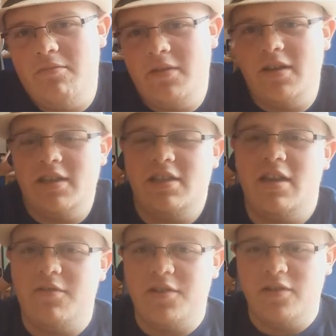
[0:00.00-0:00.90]
because
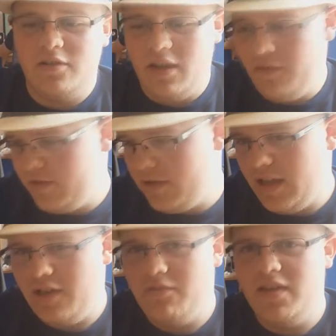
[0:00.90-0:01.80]
there wasn't
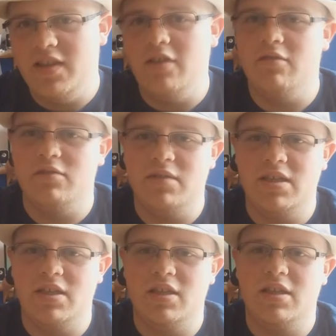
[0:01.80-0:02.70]
any videos
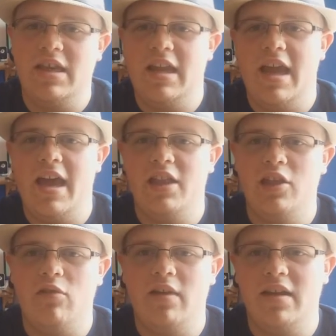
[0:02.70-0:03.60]
recently and I had
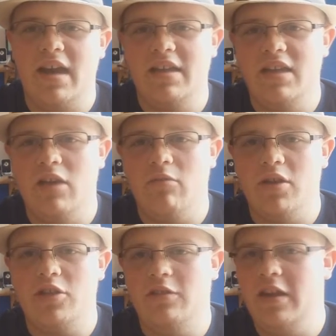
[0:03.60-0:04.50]
no idea
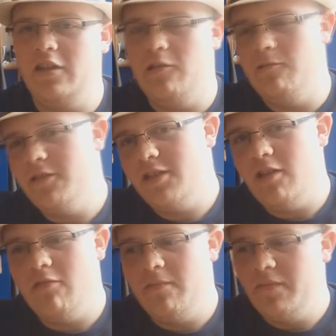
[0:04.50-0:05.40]
what should I do.
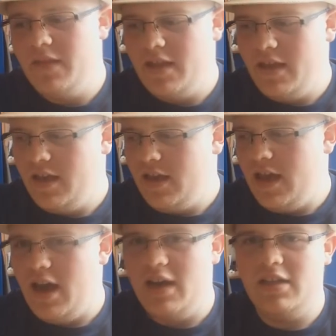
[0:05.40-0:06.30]
So
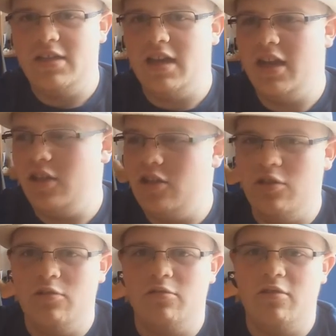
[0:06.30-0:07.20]
I decided
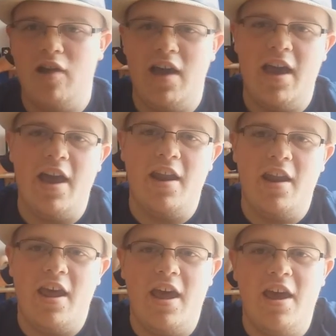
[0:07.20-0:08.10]
to go
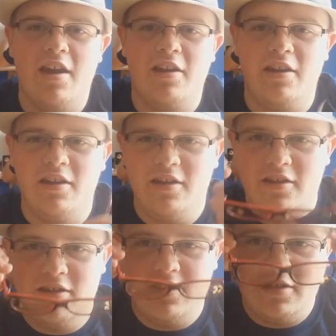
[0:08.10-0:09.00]
ahead and
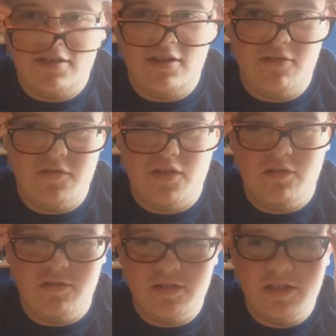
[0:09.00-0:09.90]
show
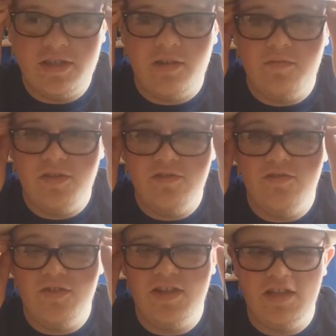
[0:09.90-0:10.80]
you some new
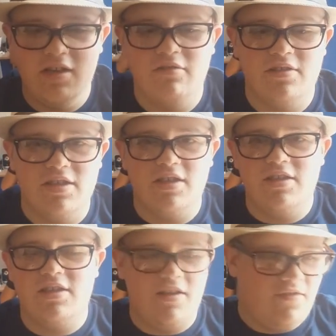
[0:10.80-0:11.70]
videos and
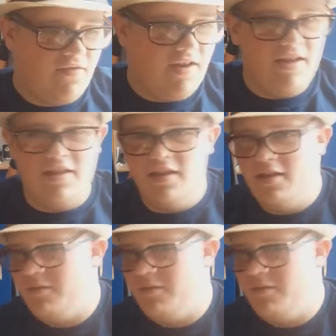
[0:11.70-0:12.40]
stuff. And